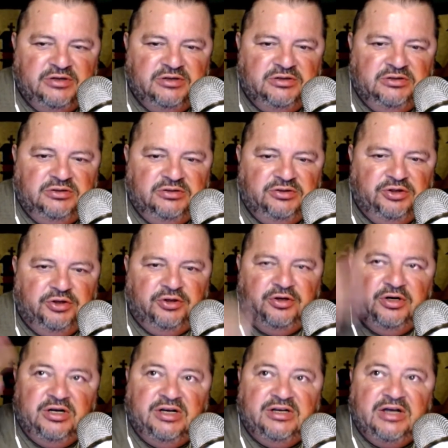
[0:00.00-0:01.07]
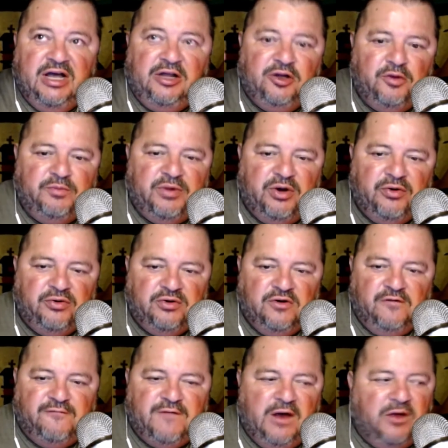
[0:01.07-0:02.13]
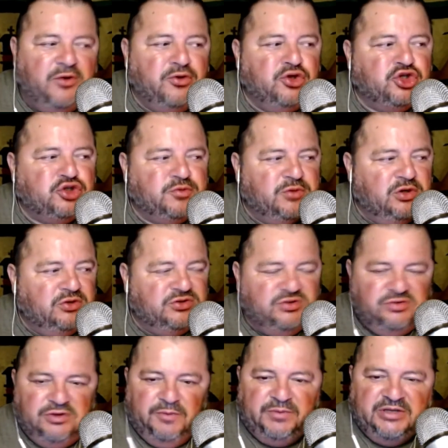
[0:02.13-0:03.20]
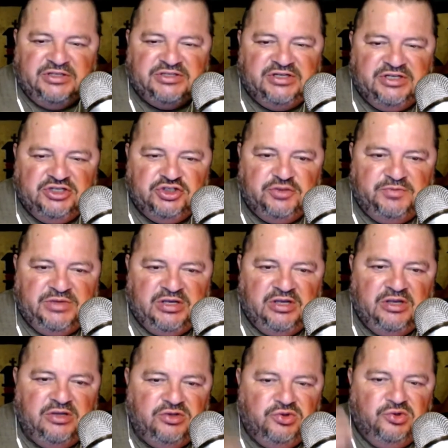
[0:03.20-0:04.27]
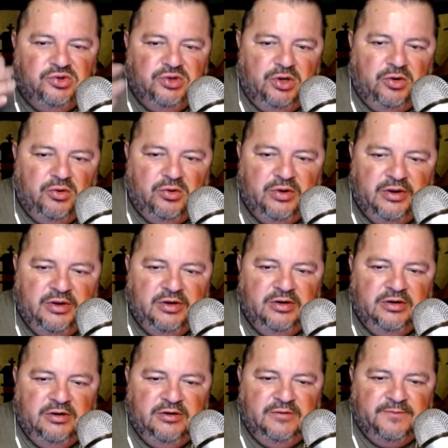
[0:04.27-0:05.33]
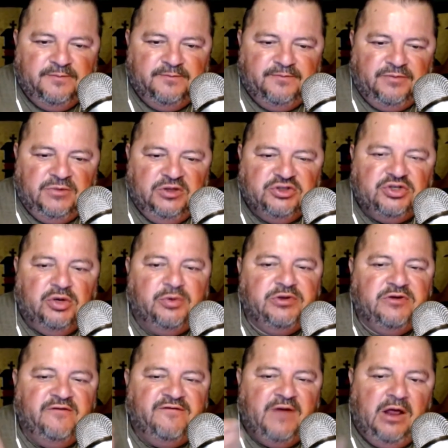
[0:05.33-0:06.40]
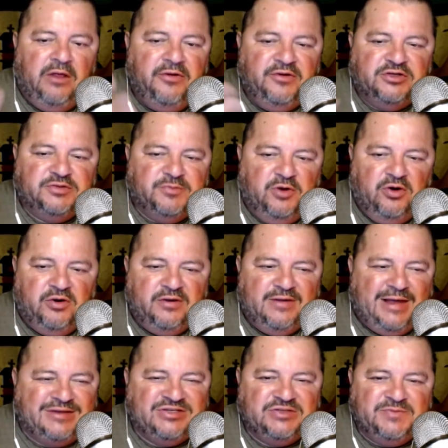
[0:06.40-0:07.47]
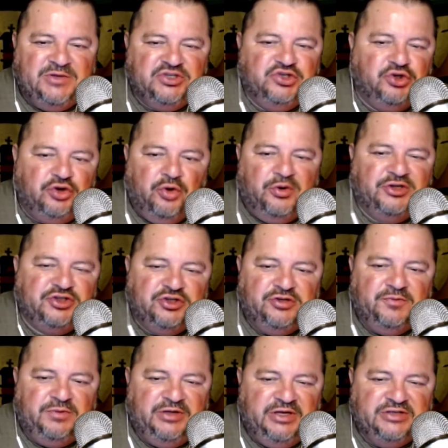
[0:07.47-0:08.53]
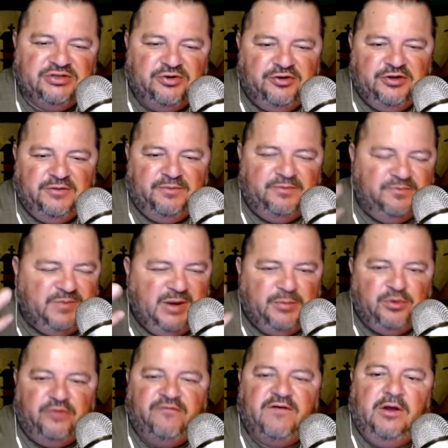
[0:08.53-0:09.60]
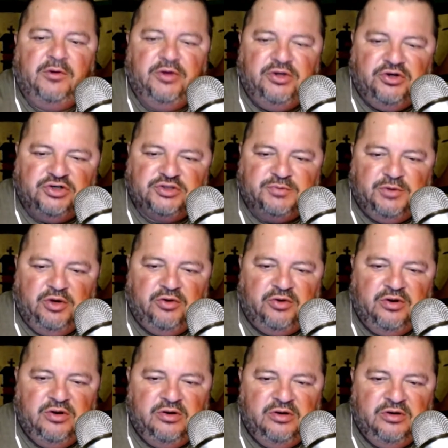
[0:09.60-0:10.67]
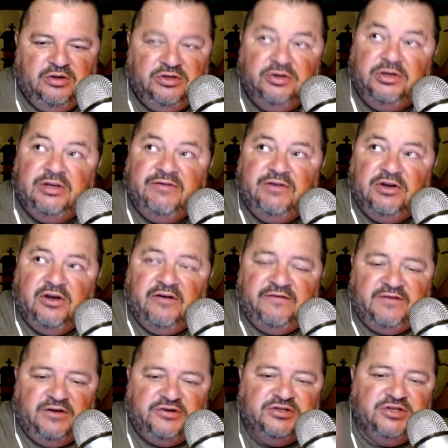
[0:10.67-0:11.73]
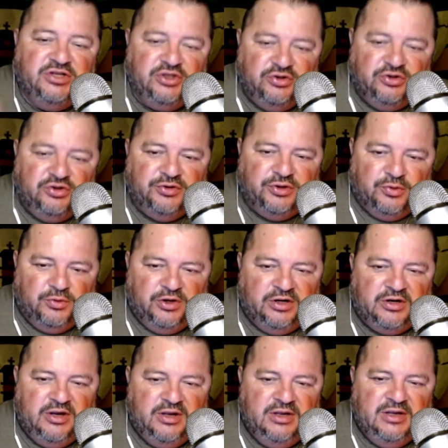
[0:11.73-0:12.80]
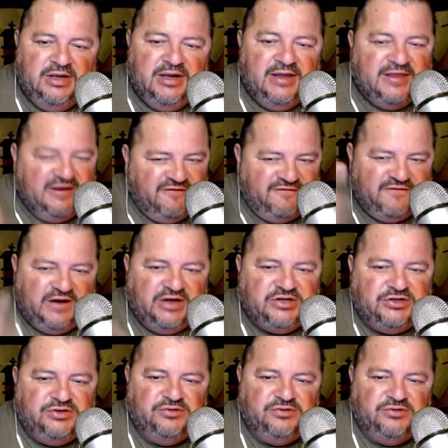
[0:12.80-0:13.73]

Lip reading: You're a hollow bone. You follow the smoke to the place it needs to be. You go. So when you follow the smoke, that just means you're going to the place, or the people are following your smoke. You're giving off the energy that you're doing the work, and they find you.